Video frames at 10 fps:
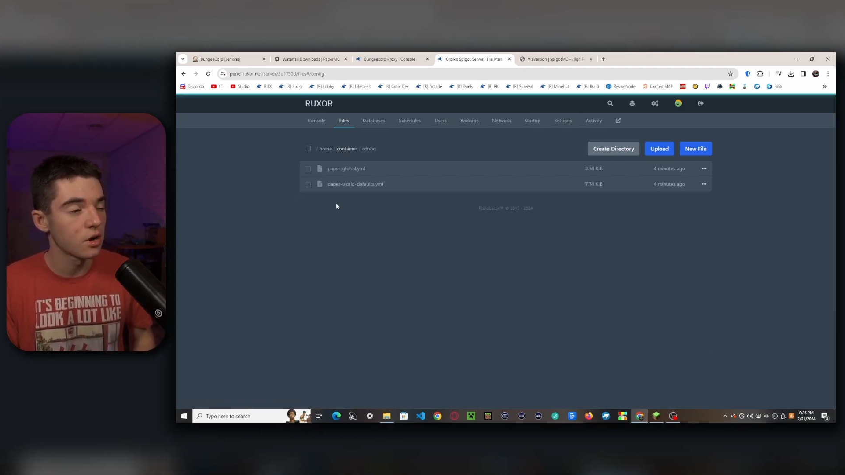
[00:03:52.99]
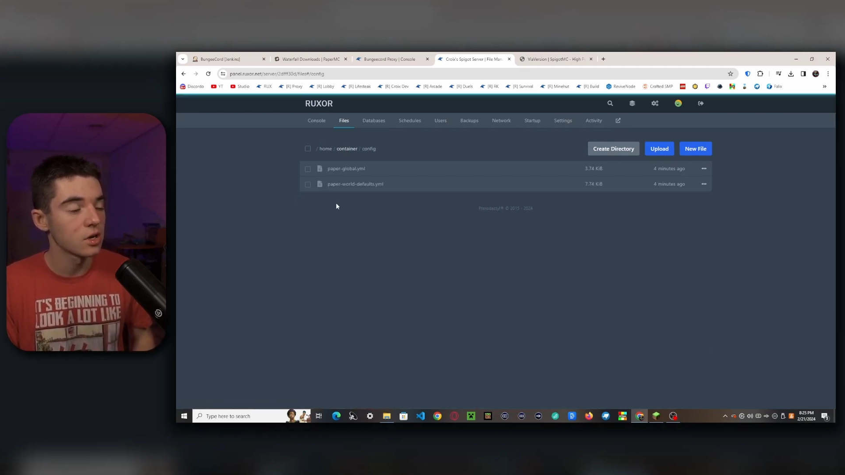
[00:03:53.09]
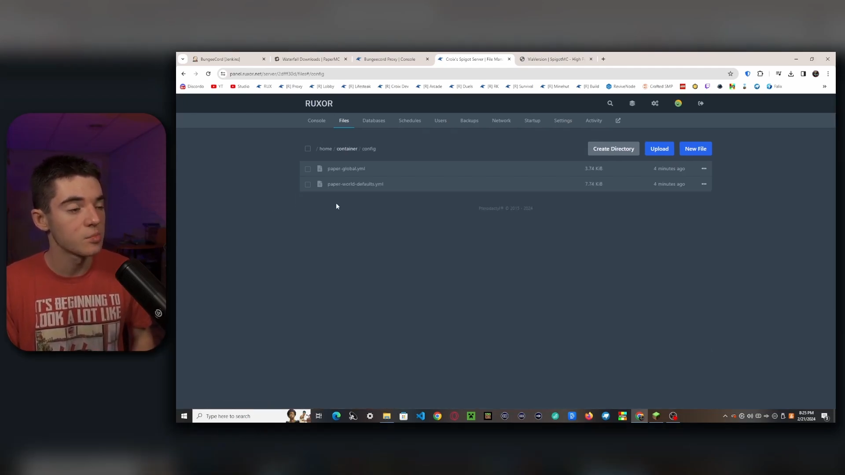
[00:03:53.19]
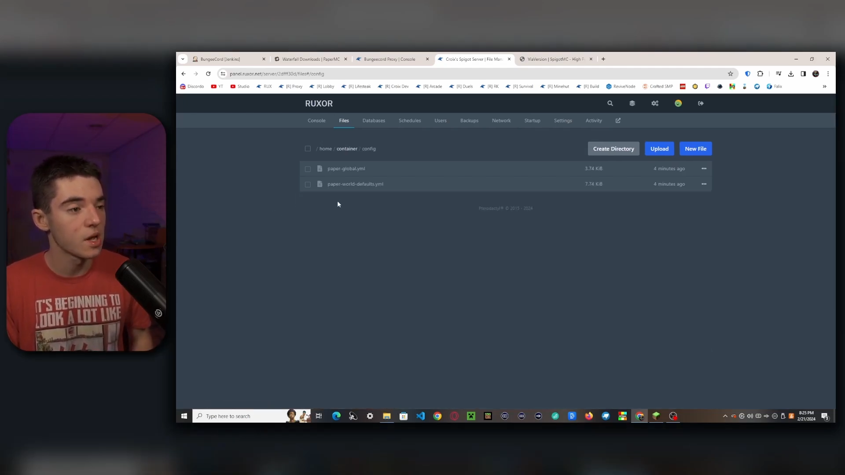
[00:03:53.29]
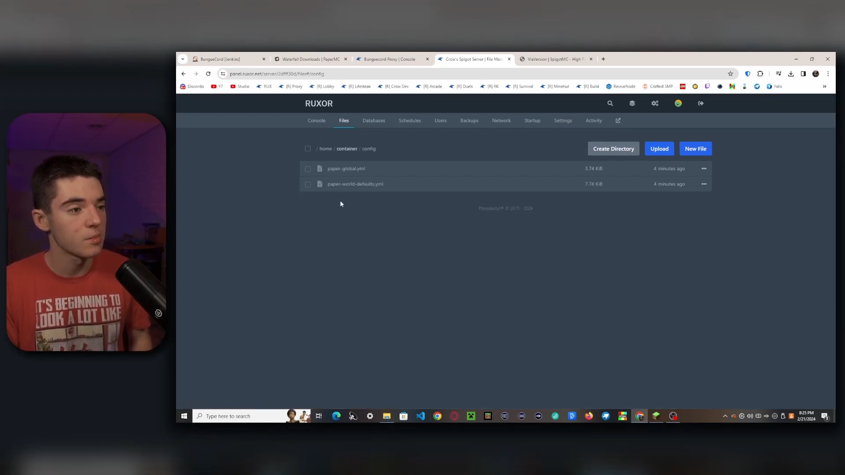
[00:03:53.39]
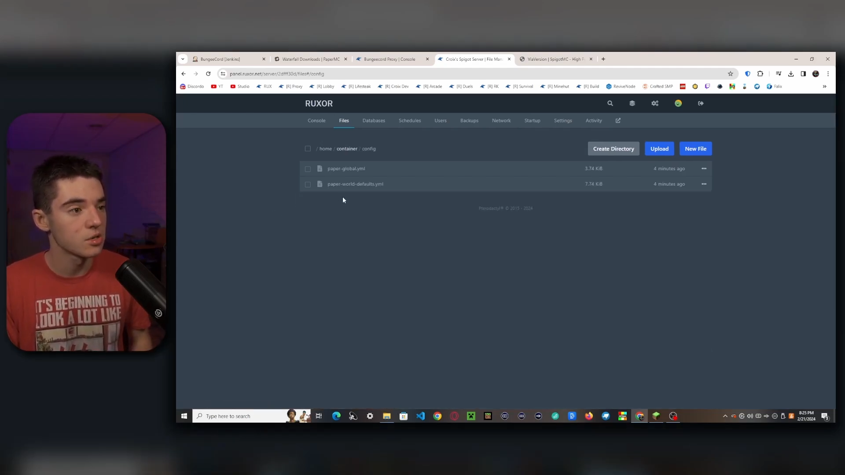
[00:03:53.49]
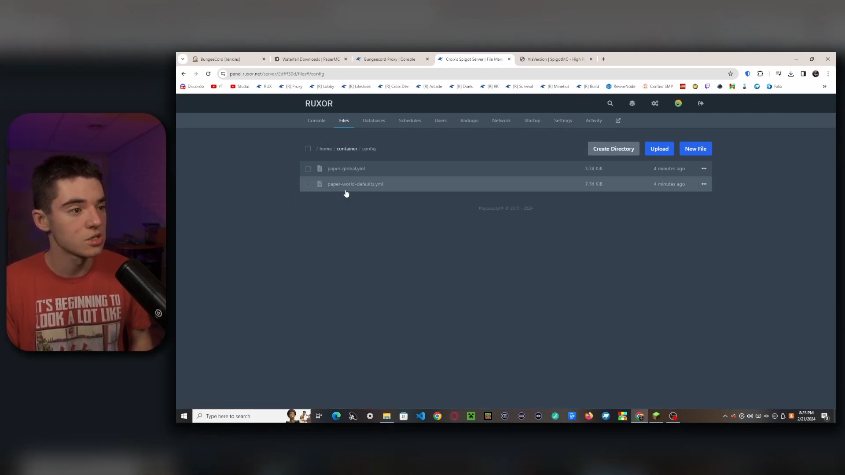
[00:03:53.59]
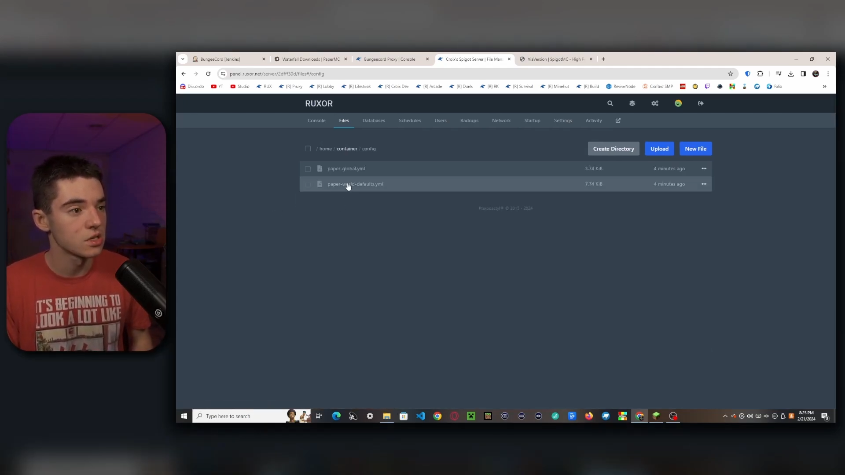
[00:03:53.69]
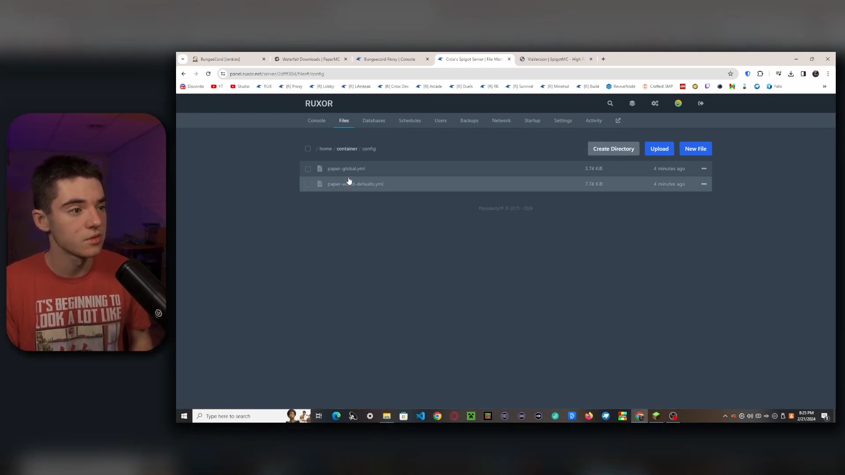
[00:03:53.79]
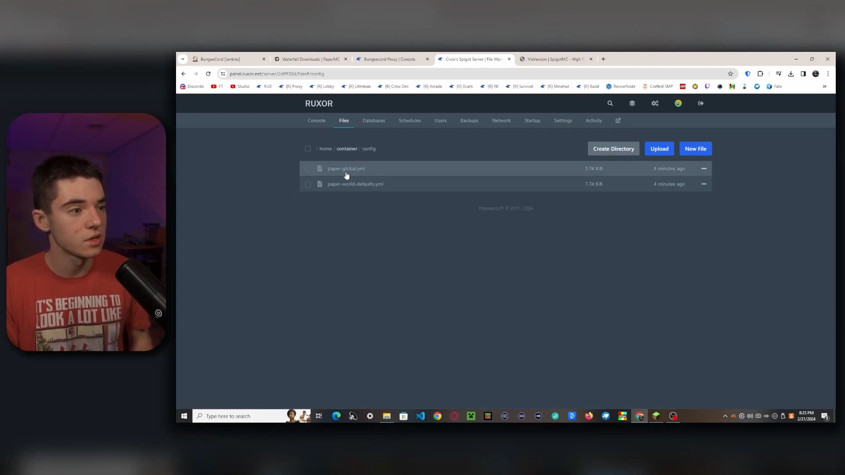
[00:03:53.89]
on your paper
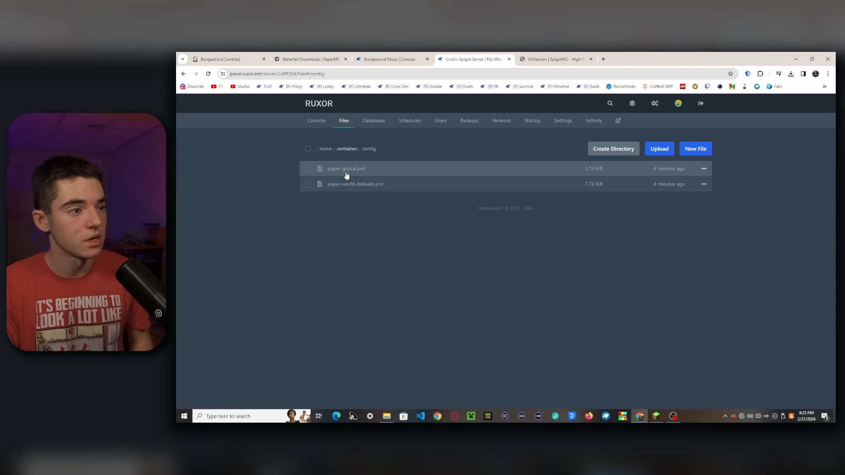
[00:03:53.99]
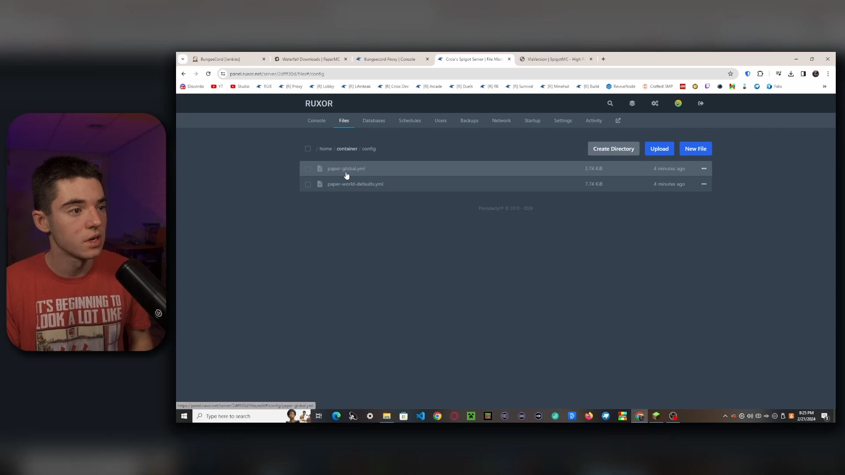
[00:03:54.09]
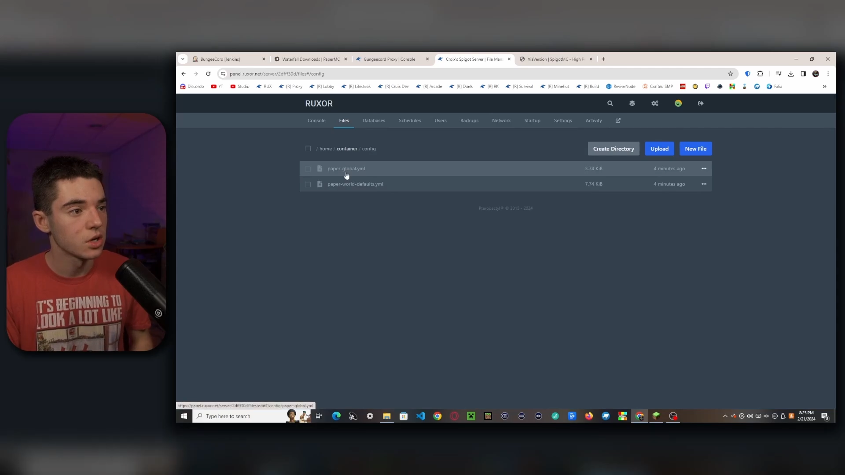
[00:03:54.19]
server,